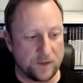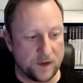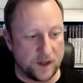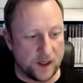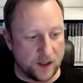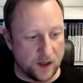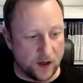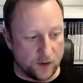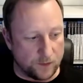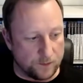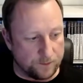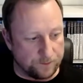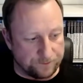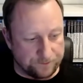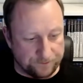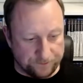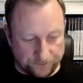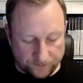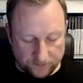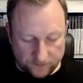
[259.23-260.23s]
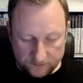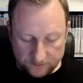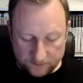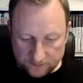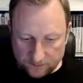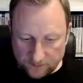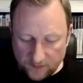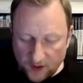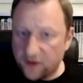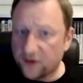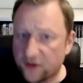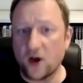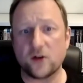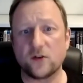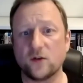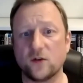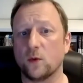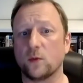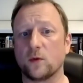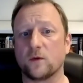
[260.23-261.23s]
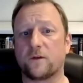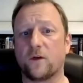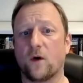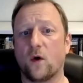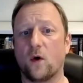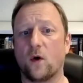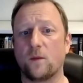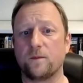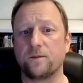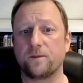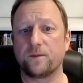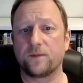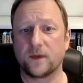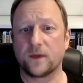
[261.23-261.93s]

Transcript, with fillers: you know, third normal form,